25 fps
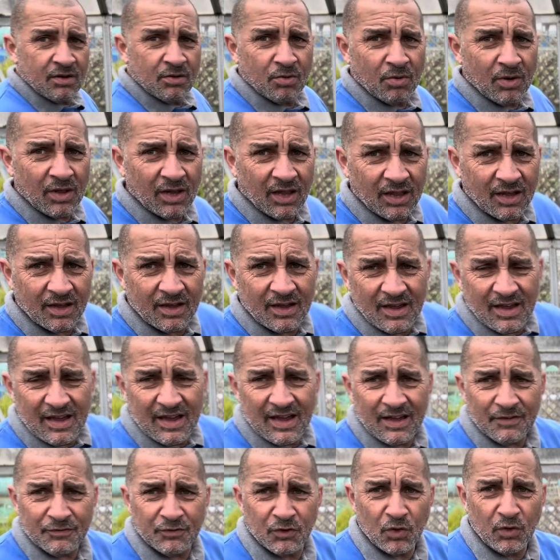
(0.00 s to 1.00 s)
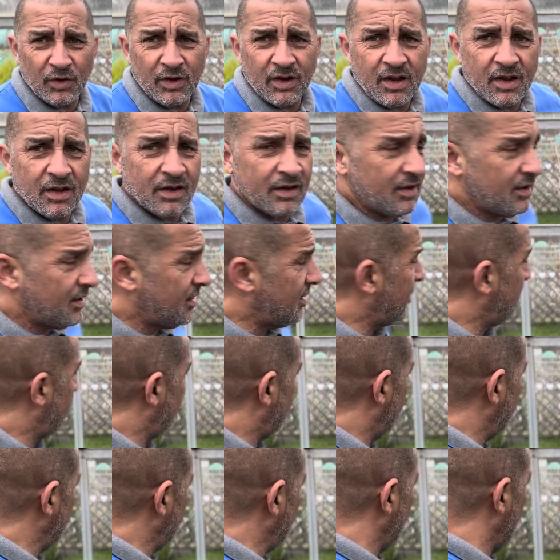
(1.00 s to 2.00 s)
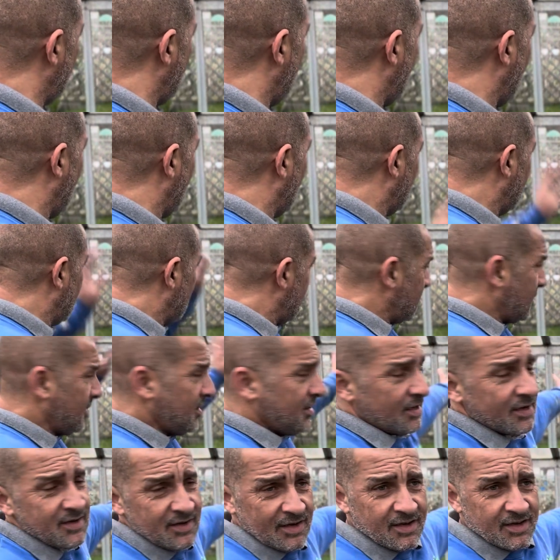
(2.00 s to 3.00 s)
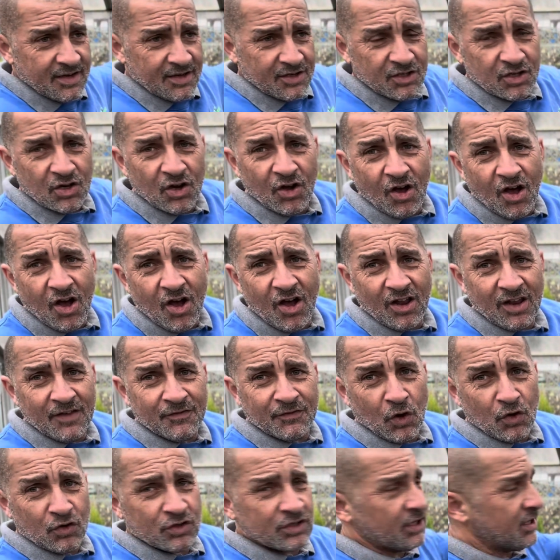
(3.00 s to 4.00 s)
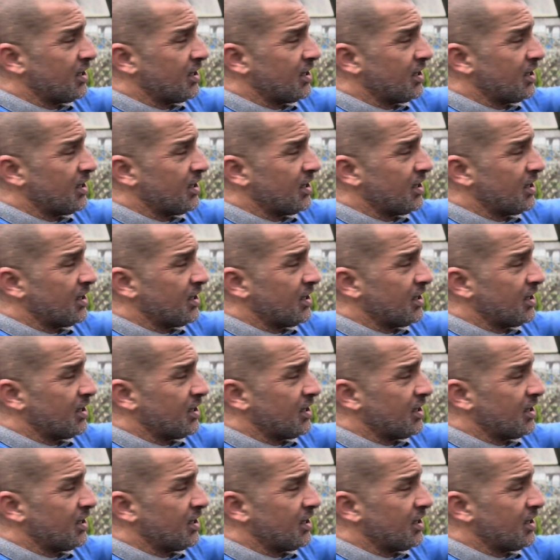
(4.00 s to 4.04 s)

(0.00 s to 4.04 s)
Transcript: well, I've done another wall, so all I've got to